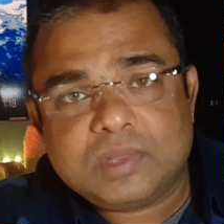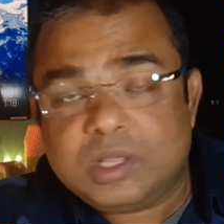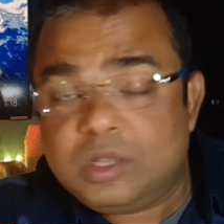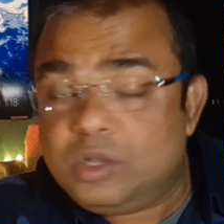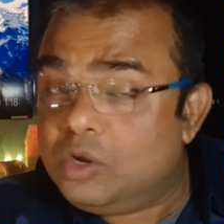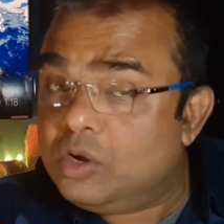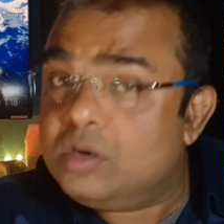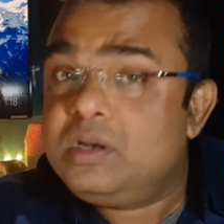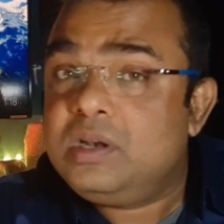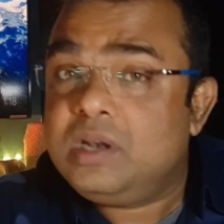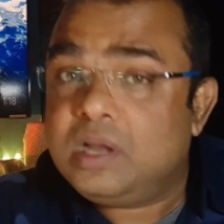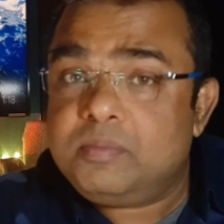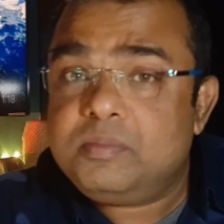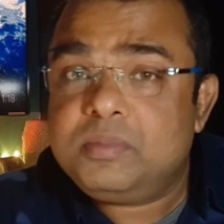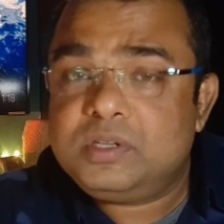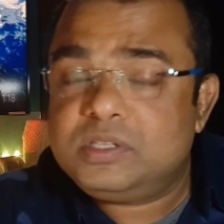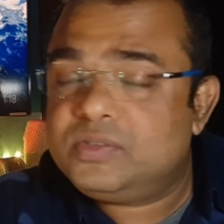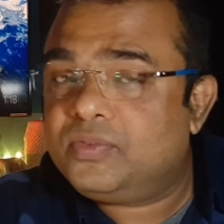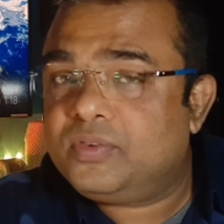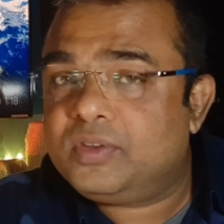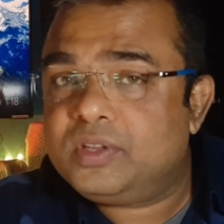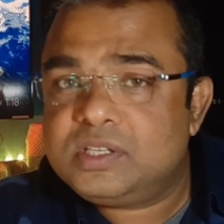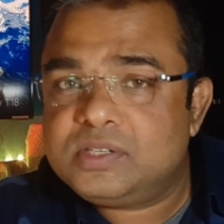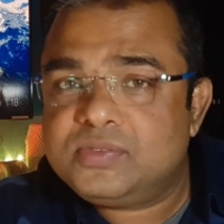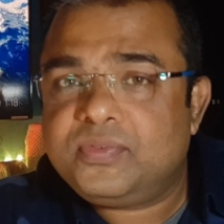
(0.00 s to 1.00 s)
Good numbers
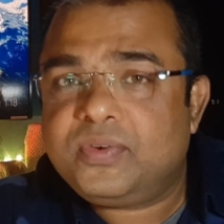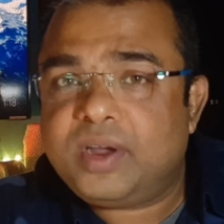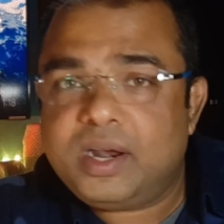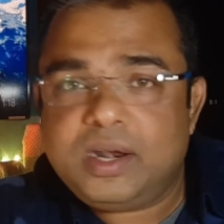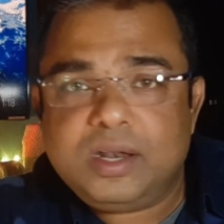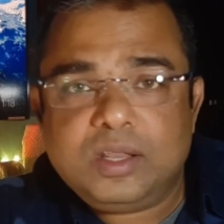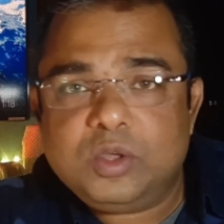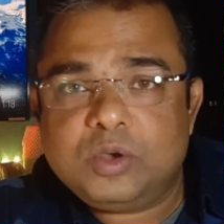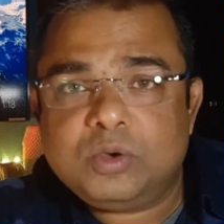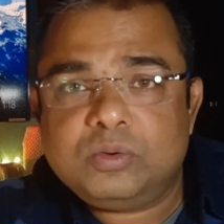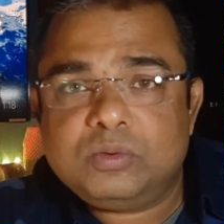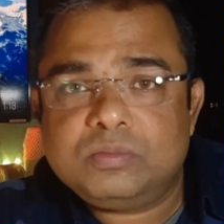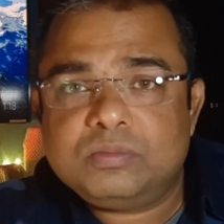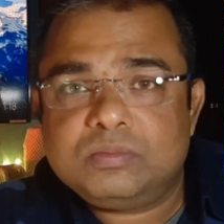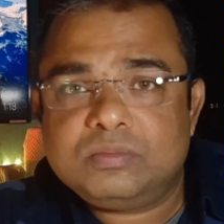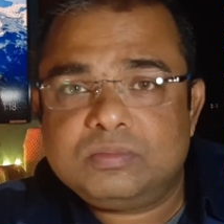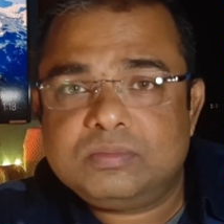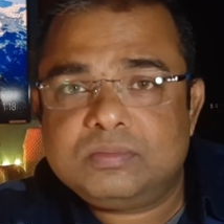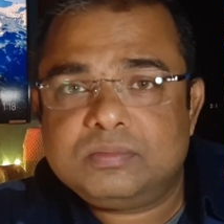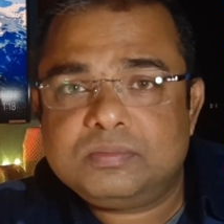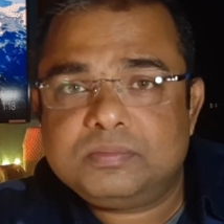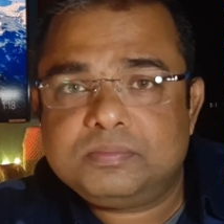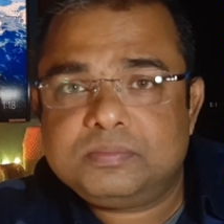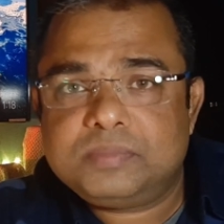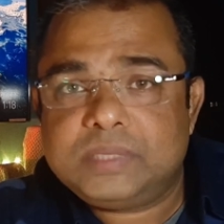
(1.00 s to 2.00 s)
for this fund though,
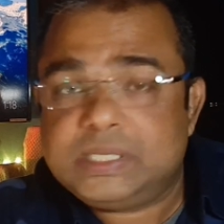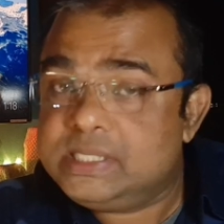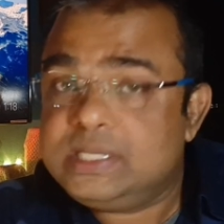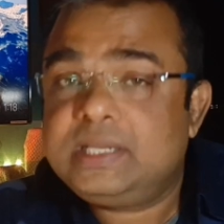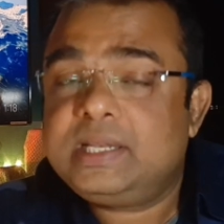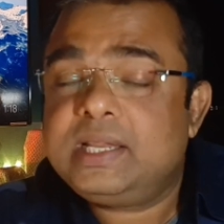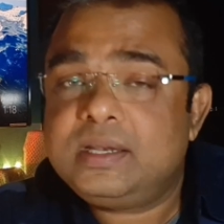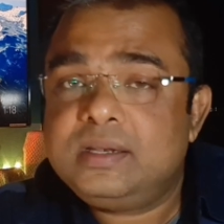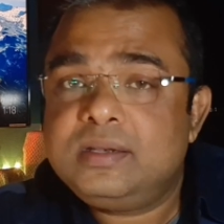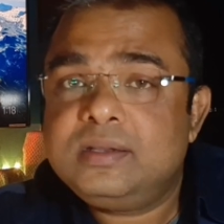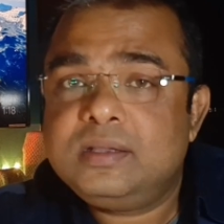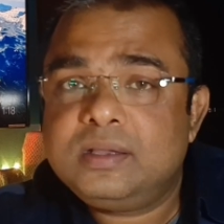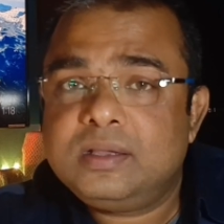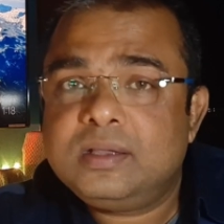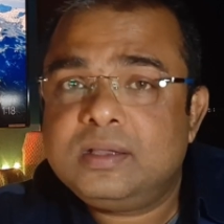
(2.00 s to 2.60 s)
isn't it?